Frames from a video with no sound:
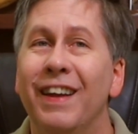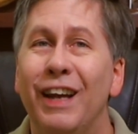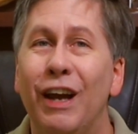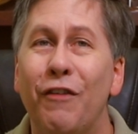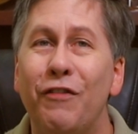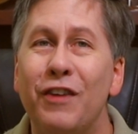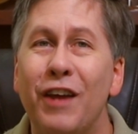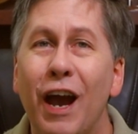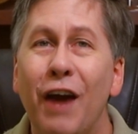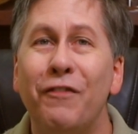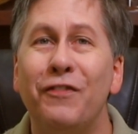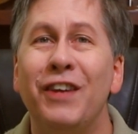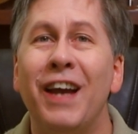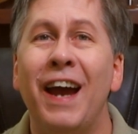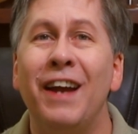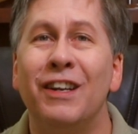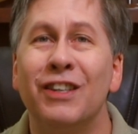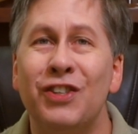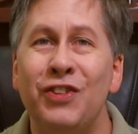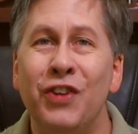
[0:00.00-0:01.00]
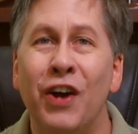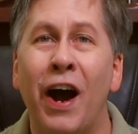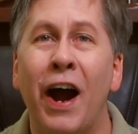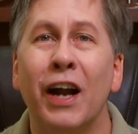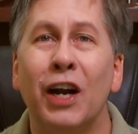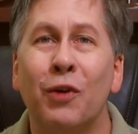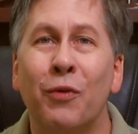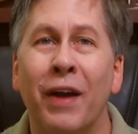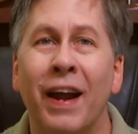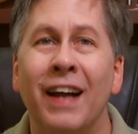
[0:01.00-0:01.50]
if the FDA does
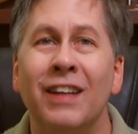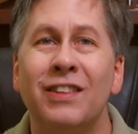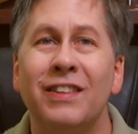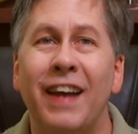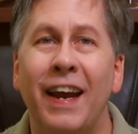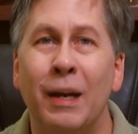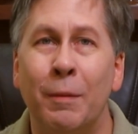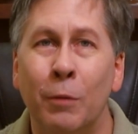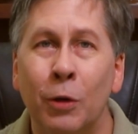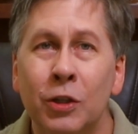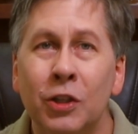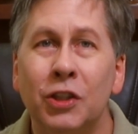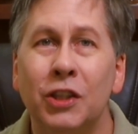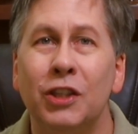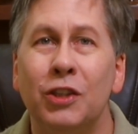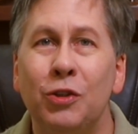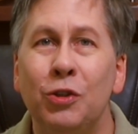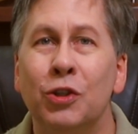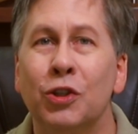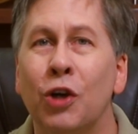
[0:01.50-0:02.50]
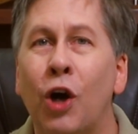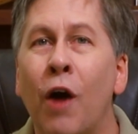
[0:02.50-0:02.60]
not grant an emergency use